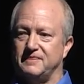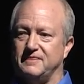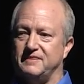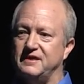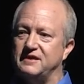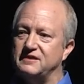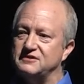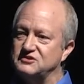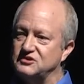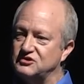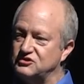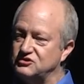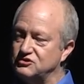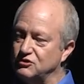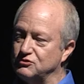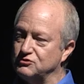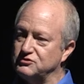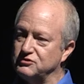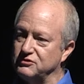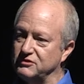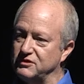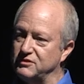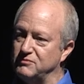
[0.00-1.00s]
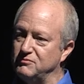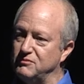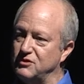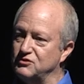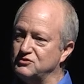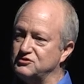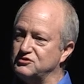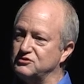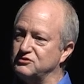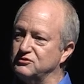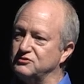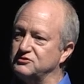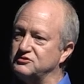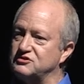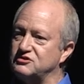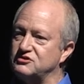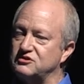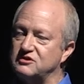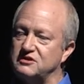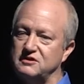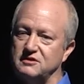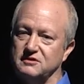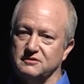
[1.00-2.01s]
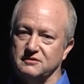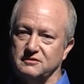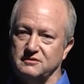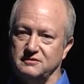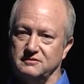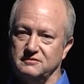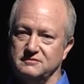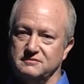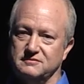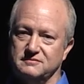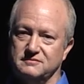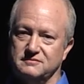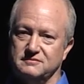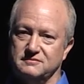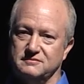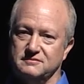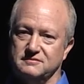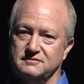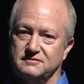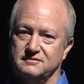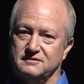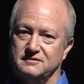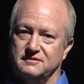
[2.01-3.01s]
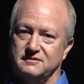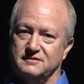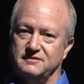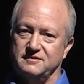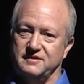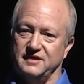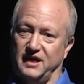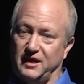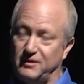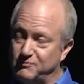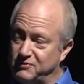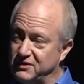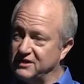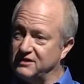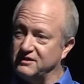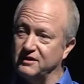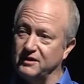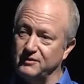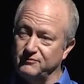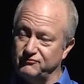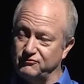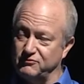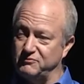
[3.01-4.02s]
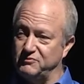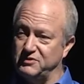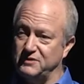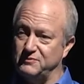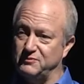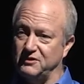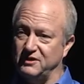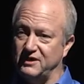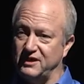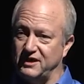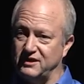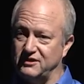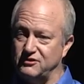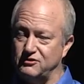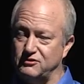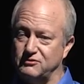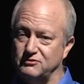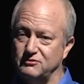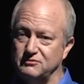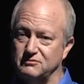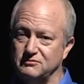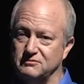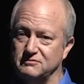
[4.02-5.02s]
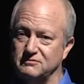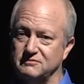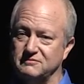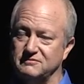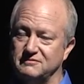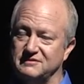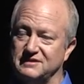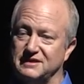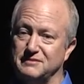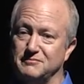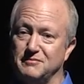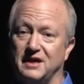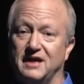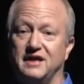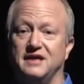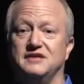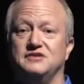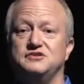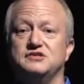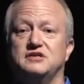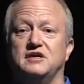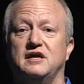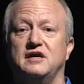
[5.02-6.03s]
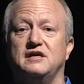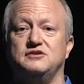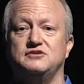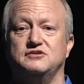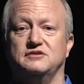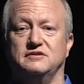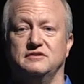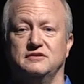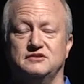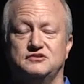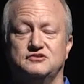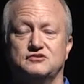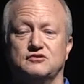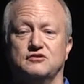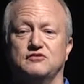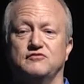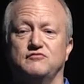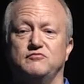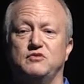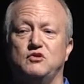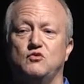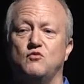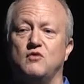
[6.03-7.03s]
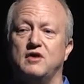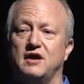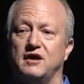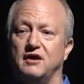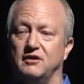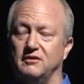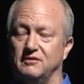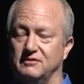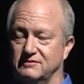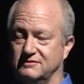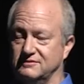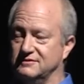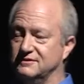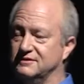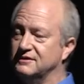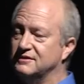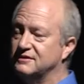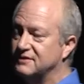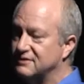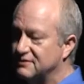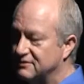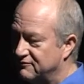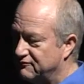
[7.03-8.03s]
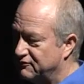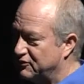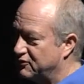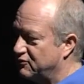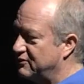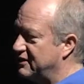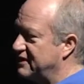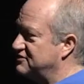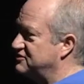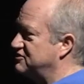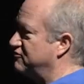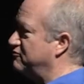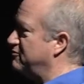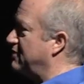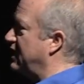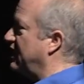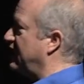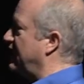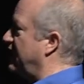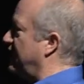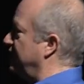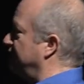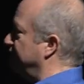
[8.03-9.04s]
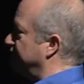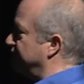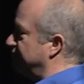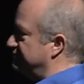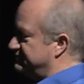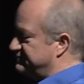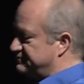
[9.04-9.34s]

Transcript: That is a social and emotional skill that I picked up from people like you in my education that served me well for the rest of my life.